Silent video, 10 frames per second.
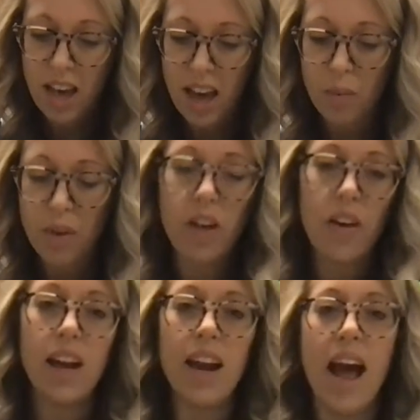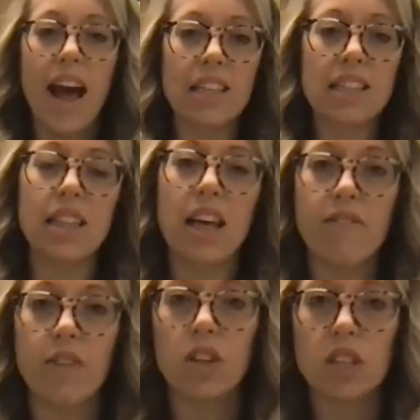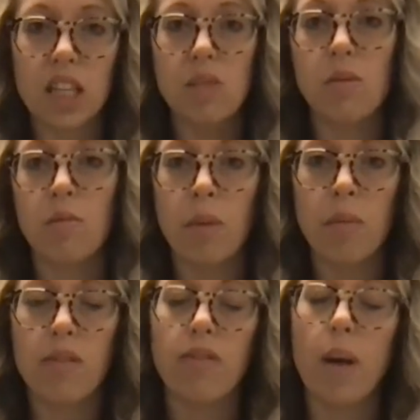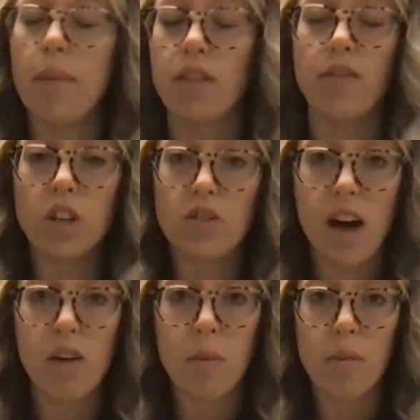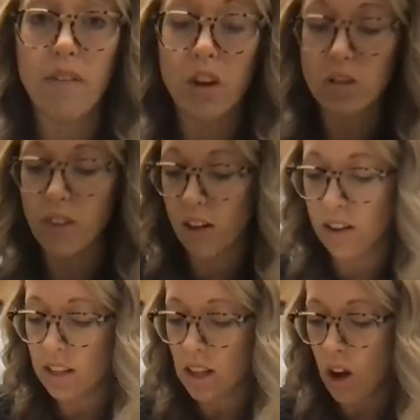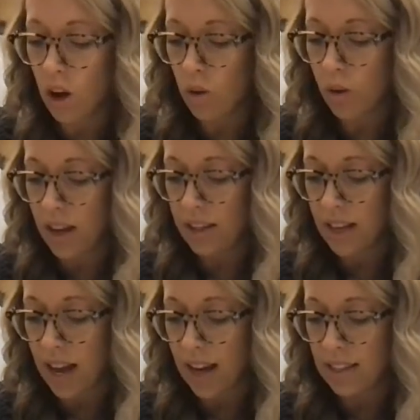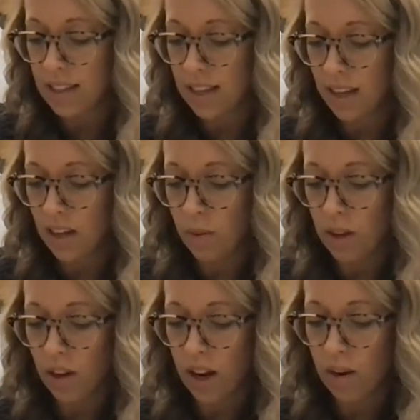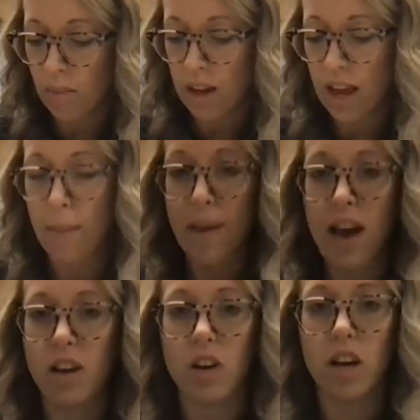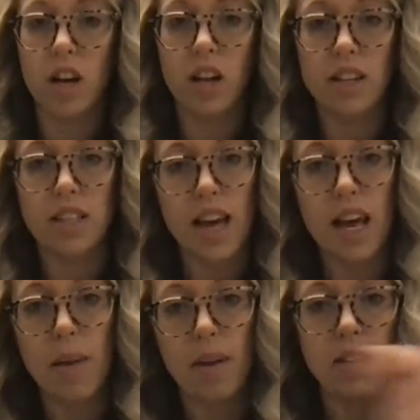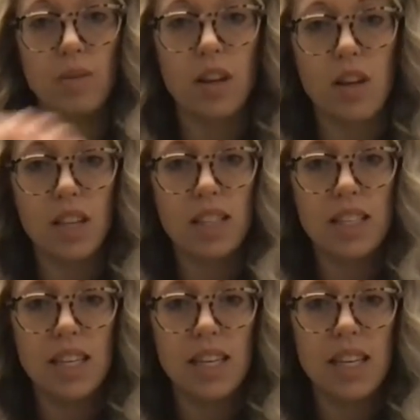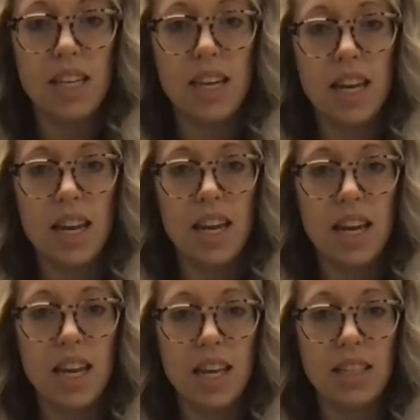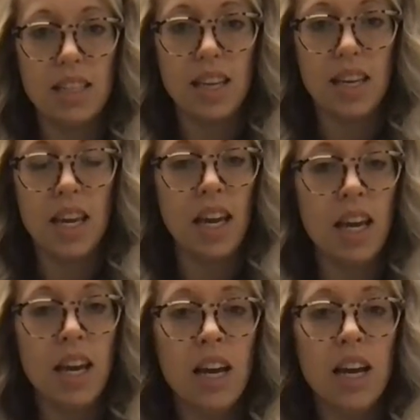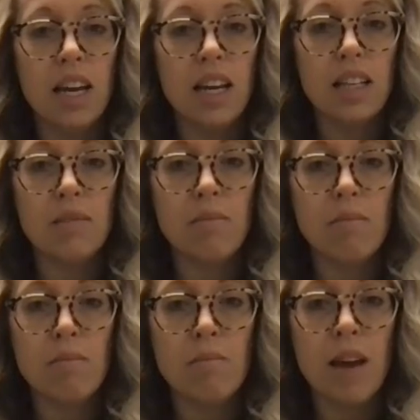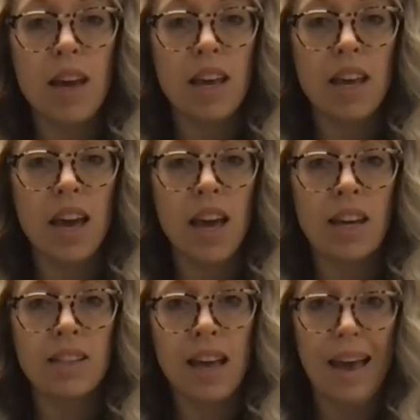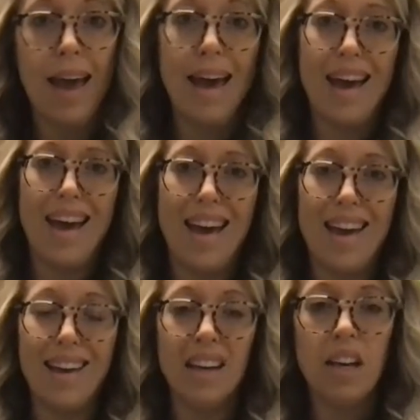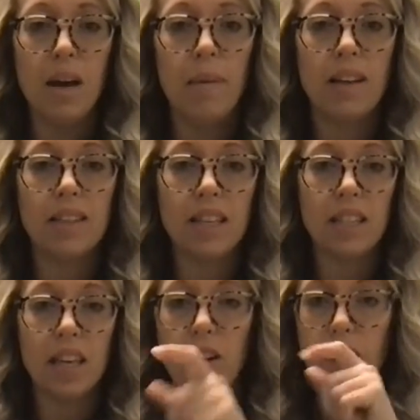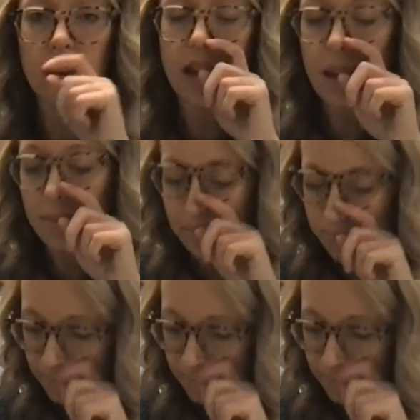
Yeah, we go ahead and accent that first syllable. Remember the first vowel. Remember that first vowel is always accented, and we can go ahead and make a macron on this A because we know the sneaky E is making A say A because E scared it, okay?